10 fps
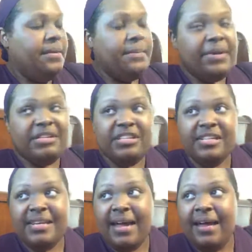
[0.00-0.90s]
But she
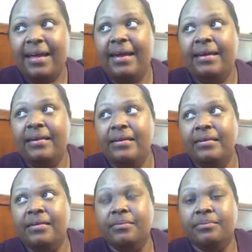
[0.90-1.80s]
died
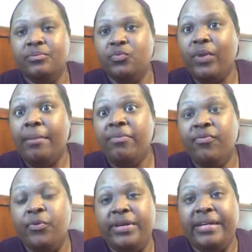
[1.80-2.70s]
right
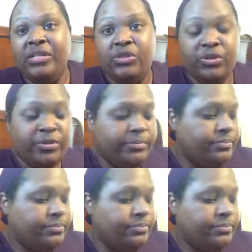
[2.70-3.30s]
before Easter.